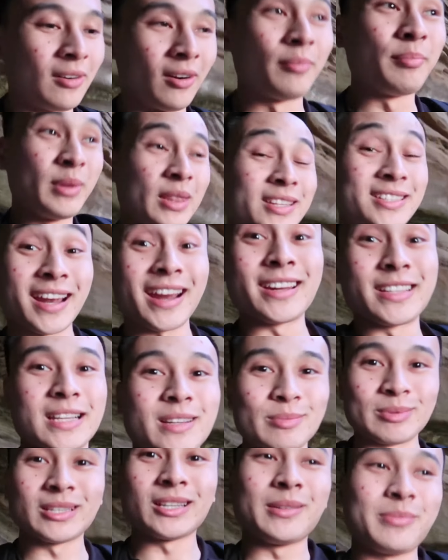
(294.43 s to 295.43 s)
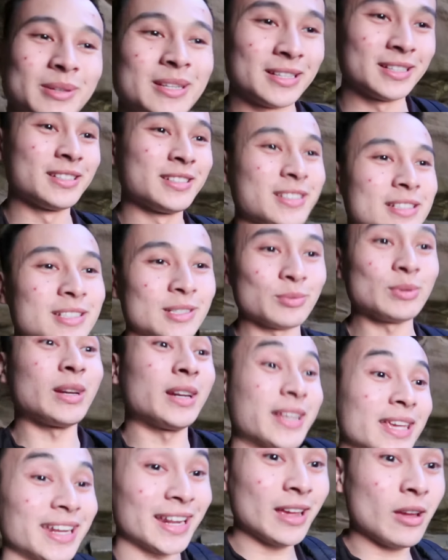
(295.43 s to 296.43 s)
I mean, the tide is coming up, so we
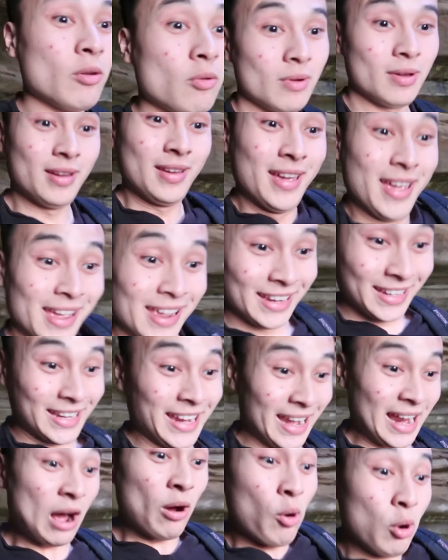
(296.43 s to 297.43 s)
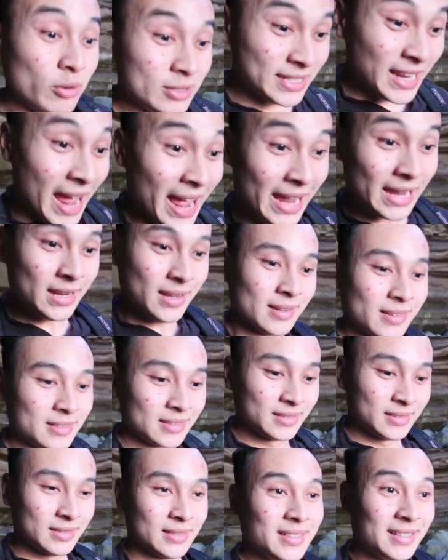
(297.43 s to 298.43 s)
gotta get out. Get out, Jose!
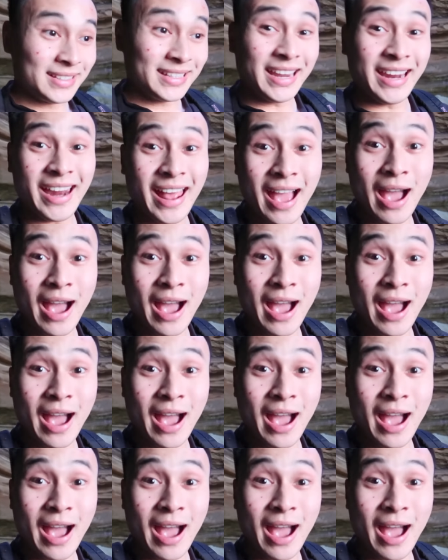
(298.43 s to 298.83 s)
Get